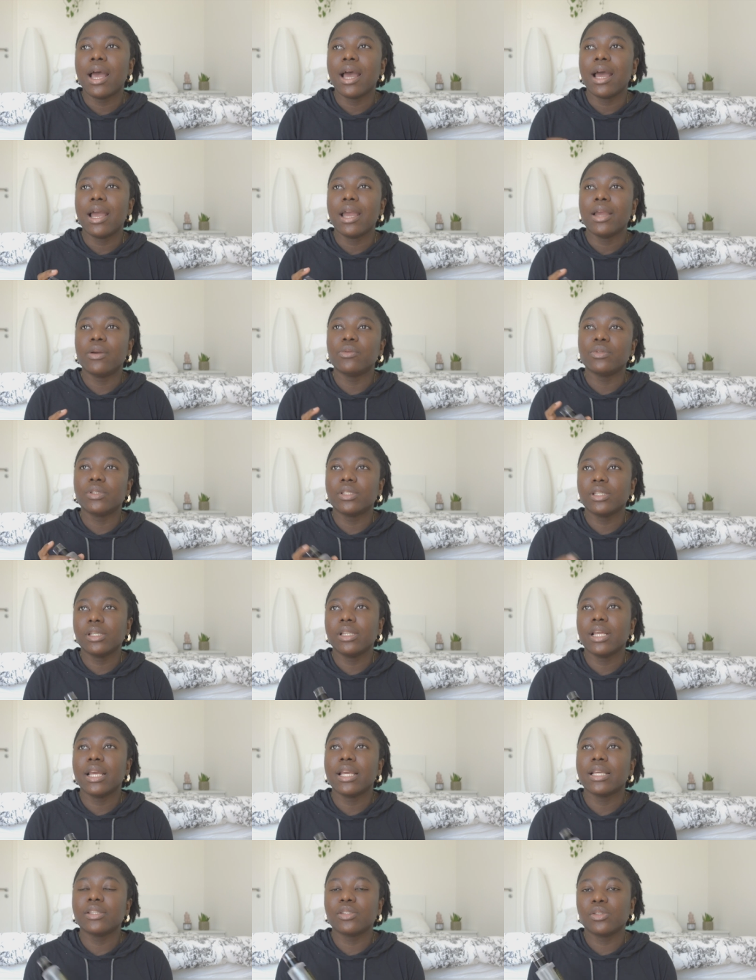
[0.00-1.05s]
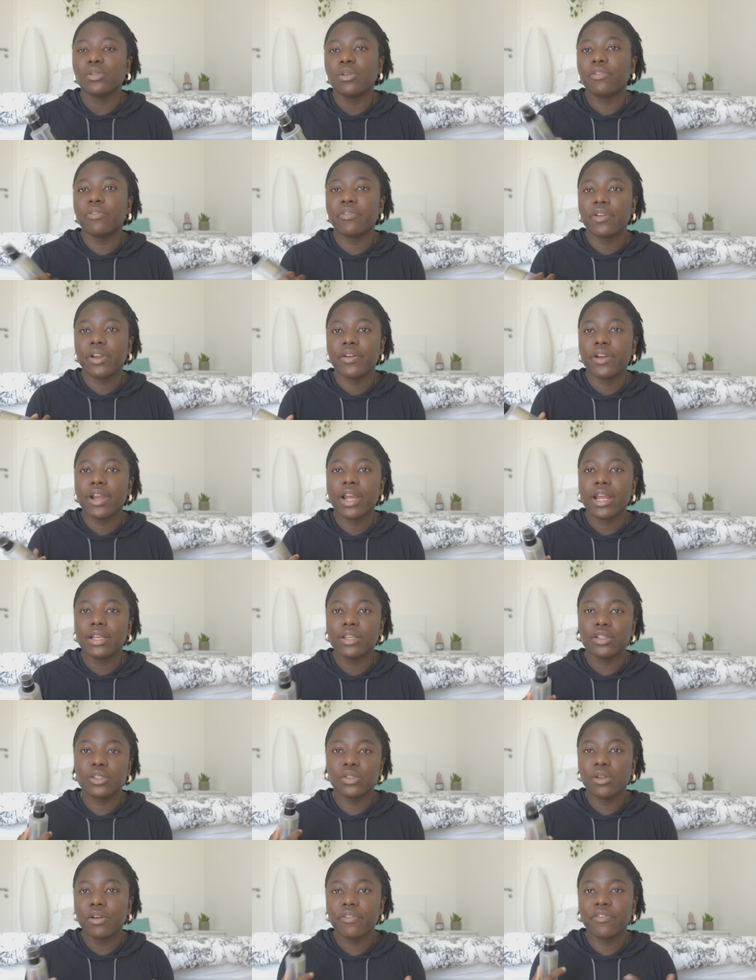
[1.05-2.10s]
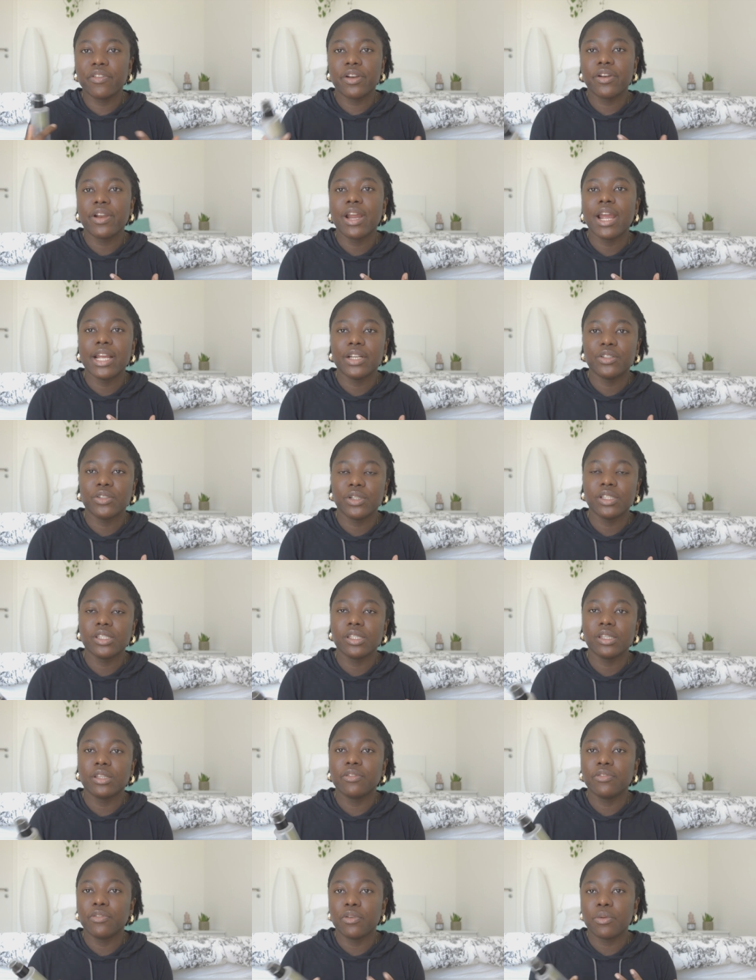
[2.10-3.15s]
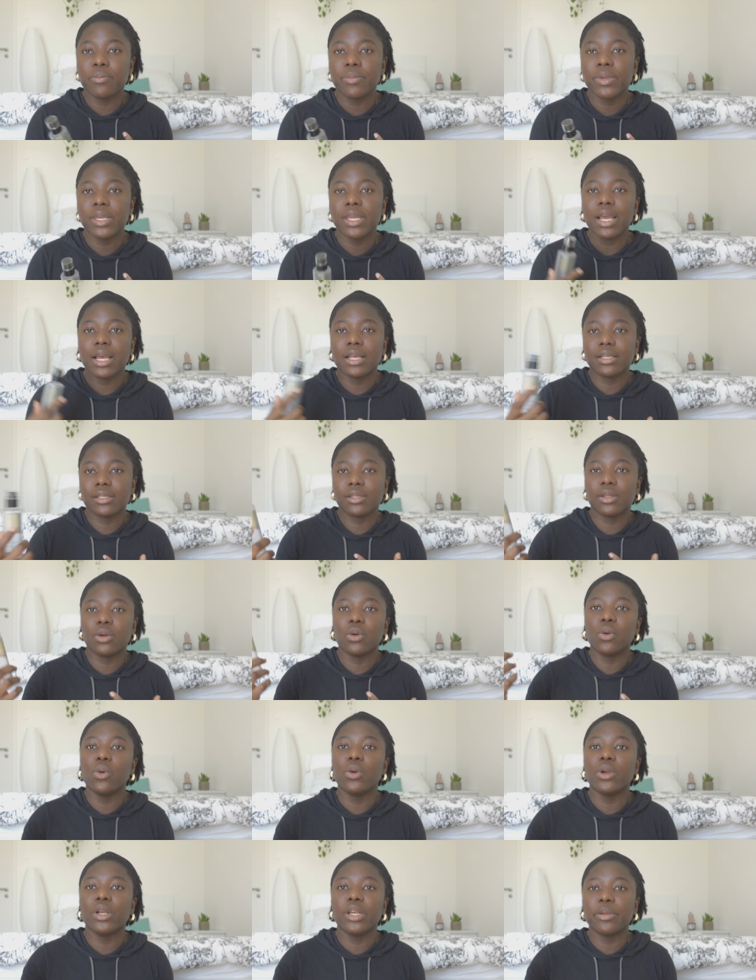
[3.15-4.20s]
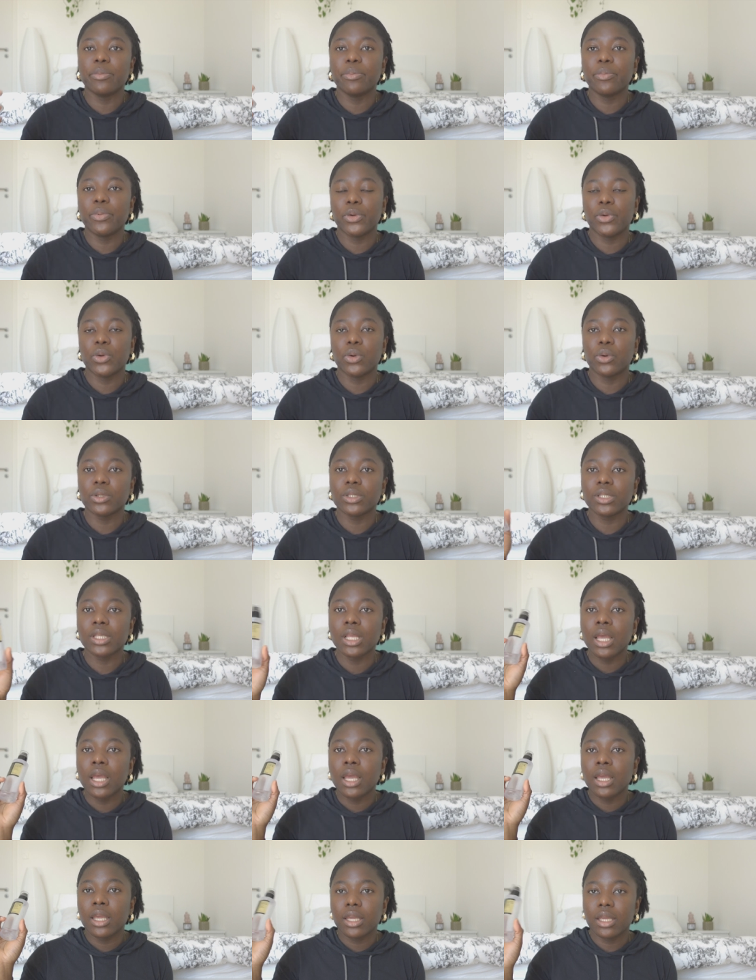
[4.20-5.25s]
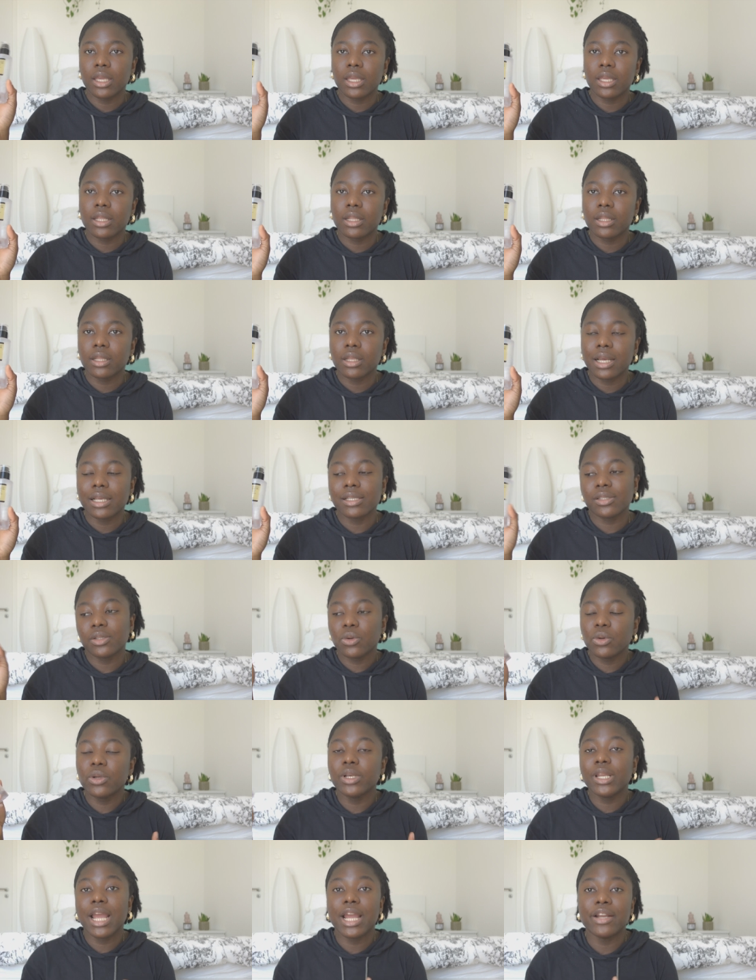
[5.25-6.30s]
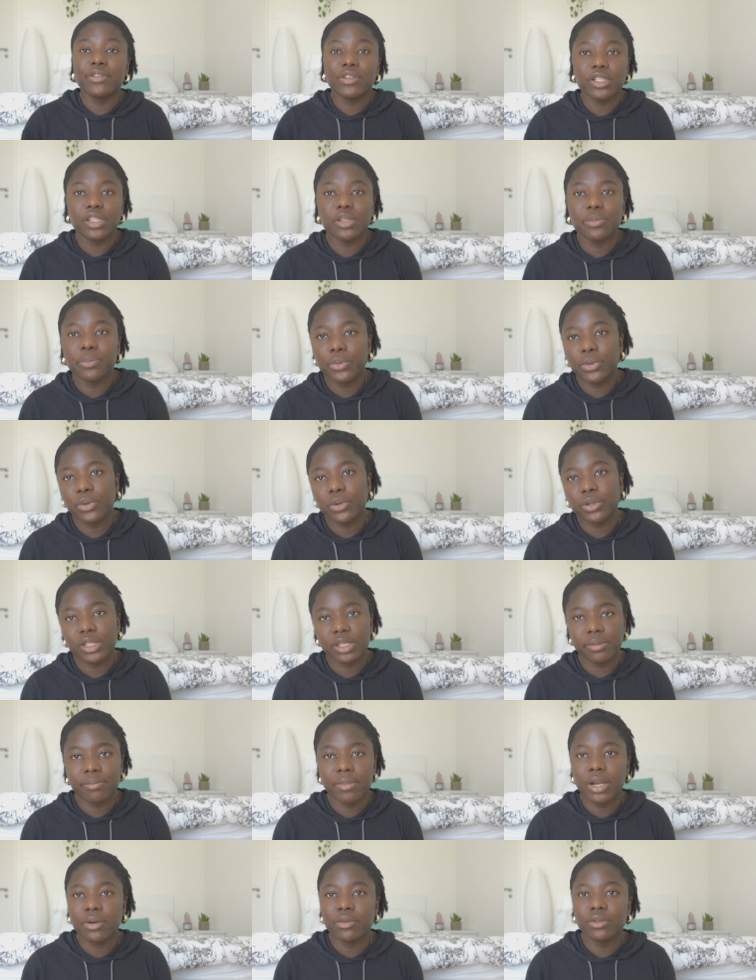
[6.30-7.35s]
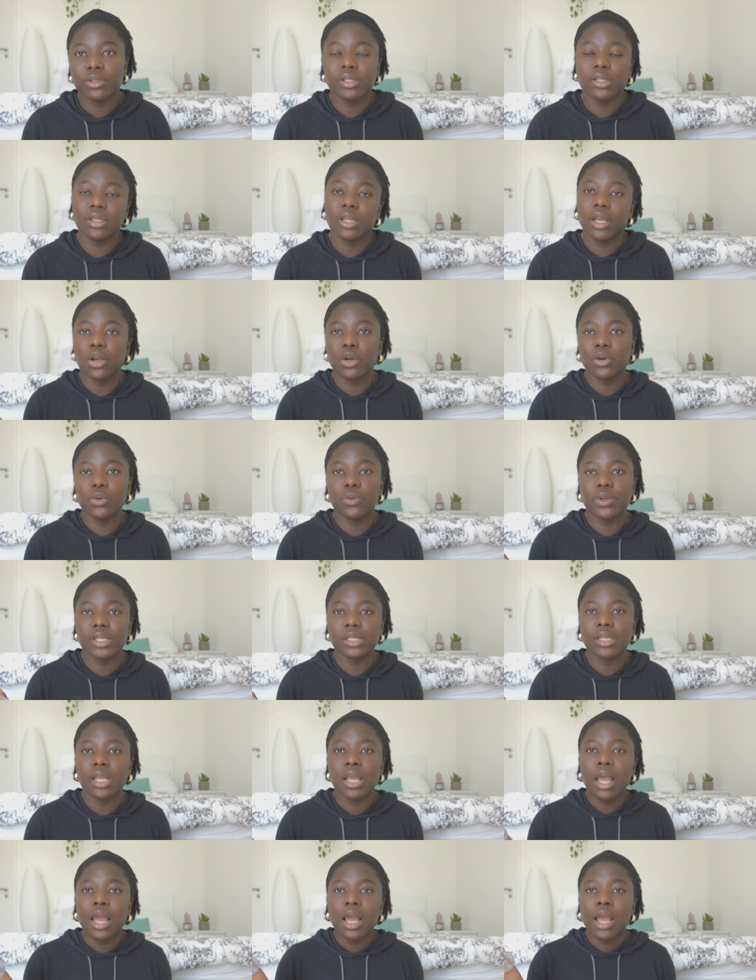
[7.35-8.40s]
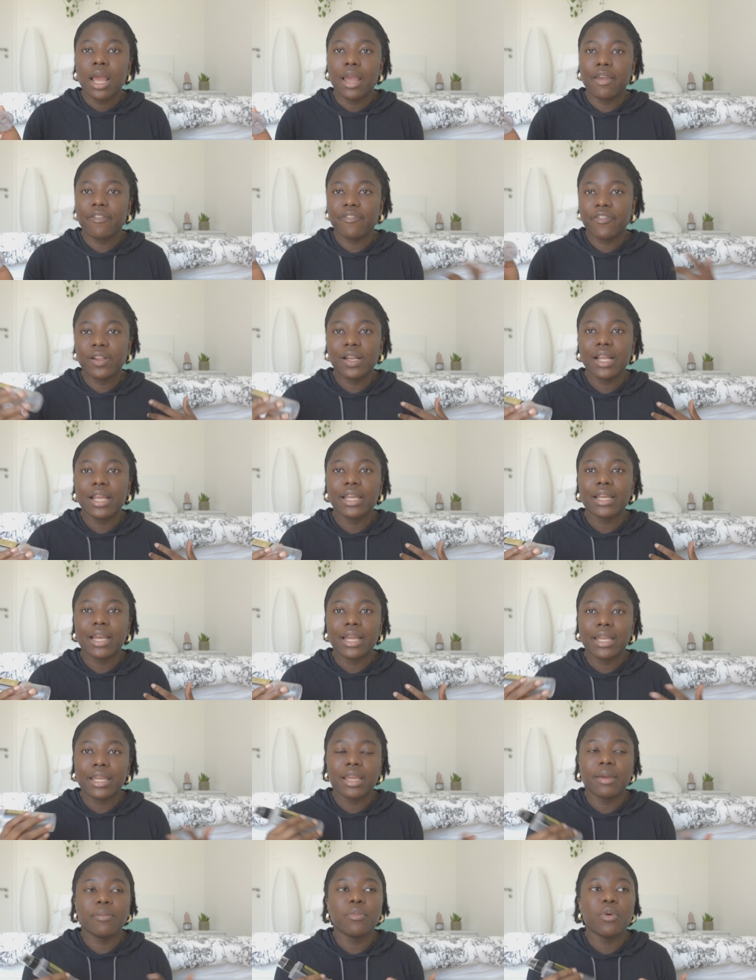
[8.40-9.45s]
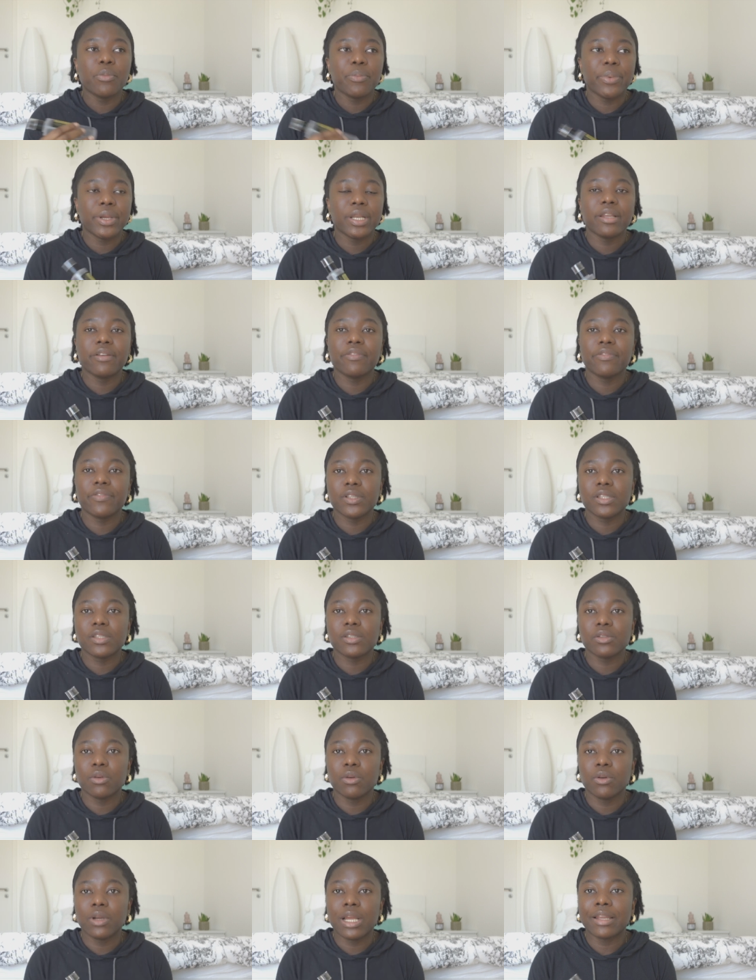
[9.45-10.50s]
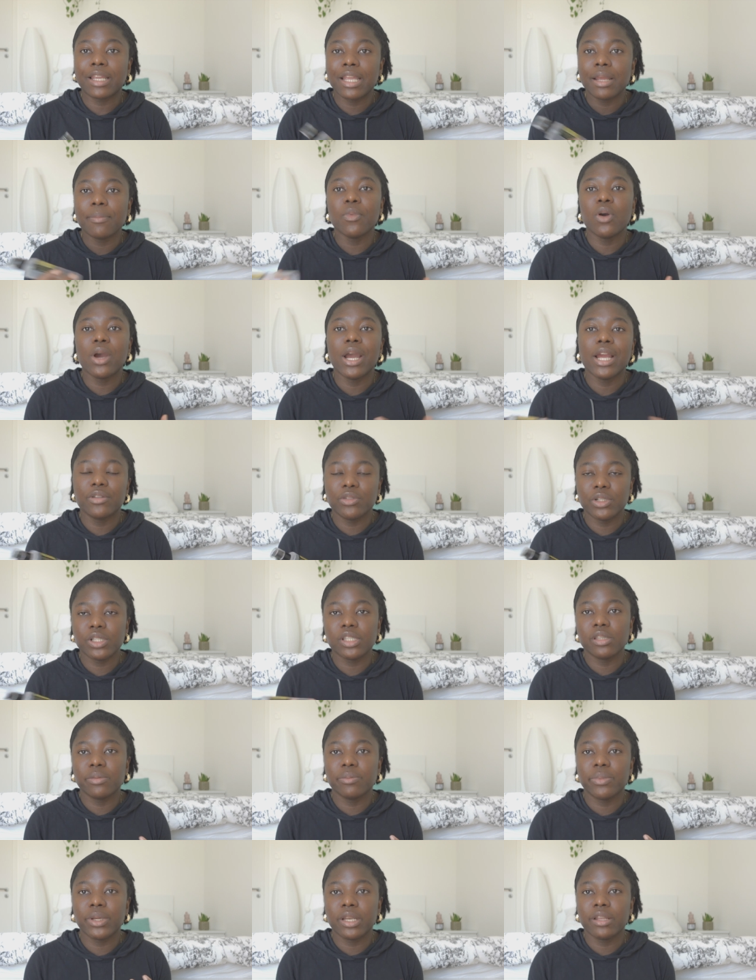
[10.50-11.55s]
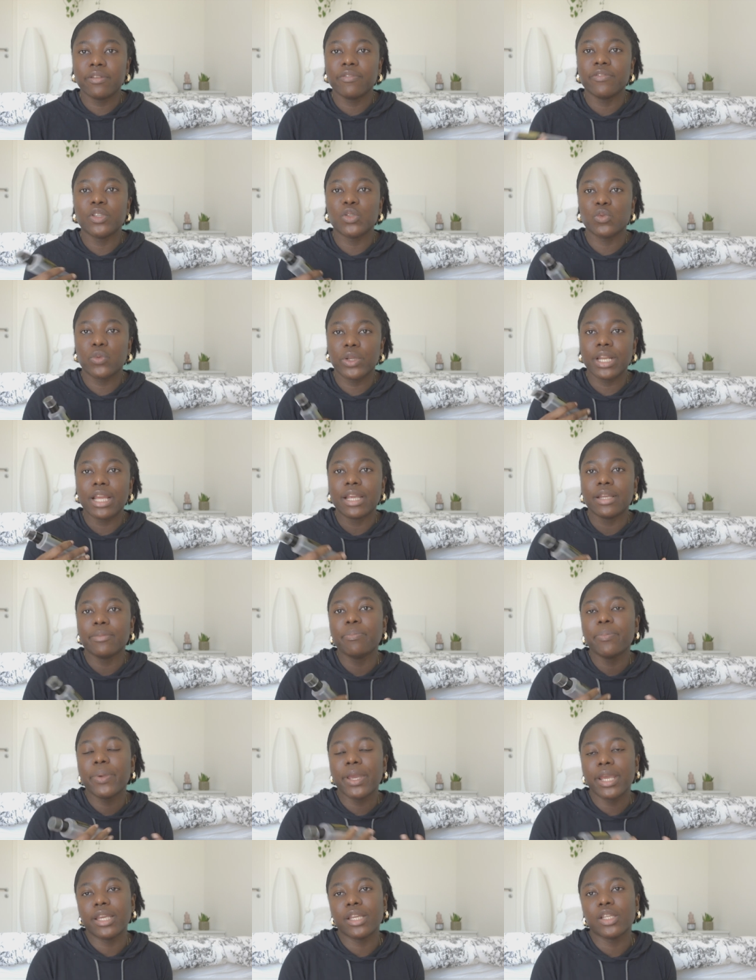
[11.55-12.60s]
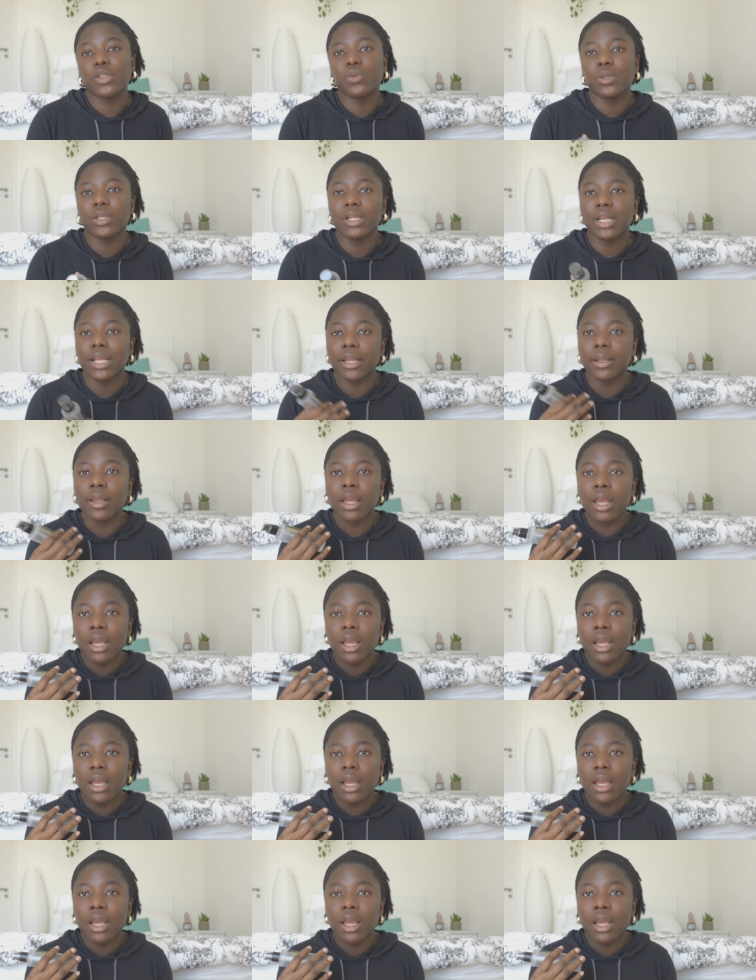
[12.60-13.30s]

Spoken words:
I would say that it's not very hydrating for me as the only product in as the only hydrating product in my routine, I feel like I get more benefits, or I get more hydrating benefits when I pair it with like